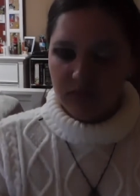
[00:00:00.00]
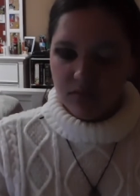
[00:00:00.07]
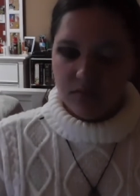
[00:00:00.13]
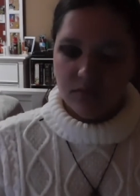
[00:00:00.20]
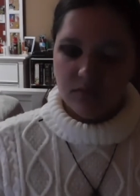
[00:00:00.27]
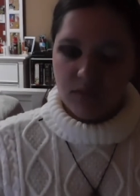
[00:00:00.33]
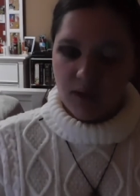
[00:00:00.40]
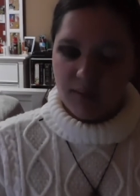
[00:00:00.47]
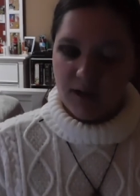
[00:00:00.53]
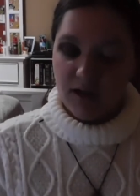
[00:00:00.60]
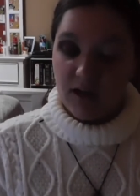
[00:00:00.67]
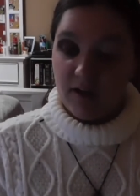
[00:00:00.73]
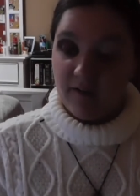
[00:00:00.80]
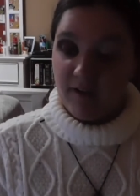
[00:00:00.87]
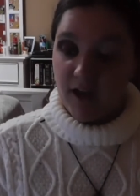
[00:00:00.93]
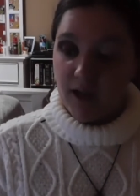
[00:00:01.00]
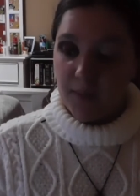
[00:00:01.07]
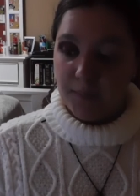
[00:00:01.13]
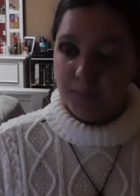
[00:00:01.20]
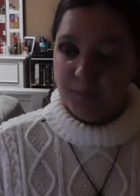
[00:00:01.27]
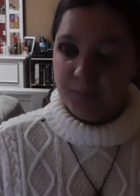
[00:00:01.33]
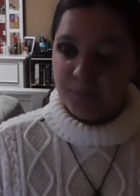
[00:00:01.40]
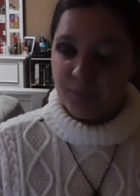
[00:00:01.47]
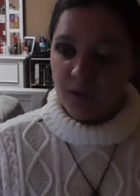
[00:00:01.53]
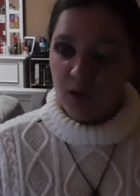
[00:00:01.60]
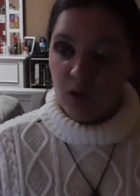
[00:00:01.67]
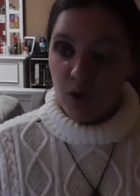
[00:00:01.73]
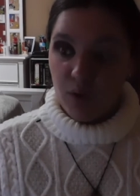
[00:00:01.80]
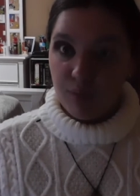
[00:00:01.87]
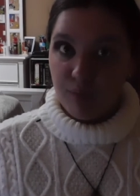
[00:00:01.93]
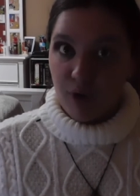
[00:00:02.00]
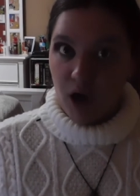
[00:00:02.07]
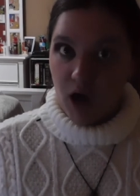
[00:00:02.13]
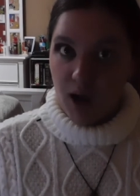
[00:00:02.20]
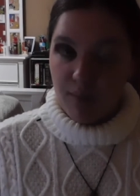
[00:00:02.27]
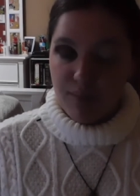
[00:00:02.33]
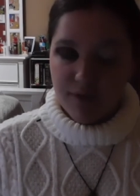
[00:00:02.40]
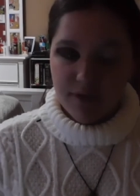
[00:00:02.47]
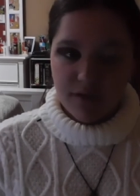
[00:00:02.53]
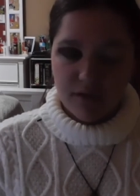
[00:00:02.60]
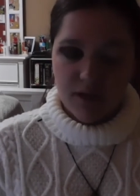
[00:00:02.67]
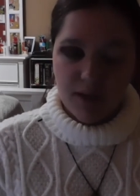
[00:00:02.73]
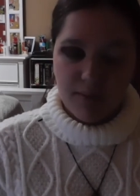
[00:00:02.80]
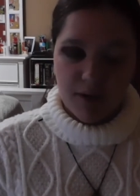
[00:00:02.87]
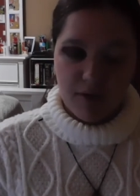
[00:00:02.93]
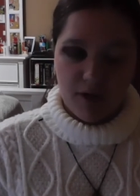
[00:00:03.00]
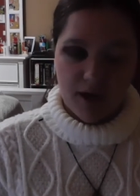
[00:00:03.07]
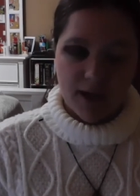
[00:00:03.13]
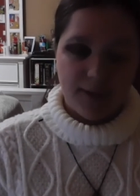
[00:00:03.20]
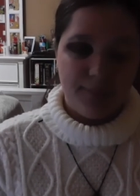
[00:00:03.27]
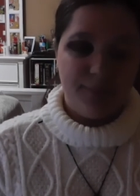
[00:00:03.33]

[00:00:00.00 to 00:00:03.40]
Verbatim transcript: I'm not gonna get a fan props. Am I right?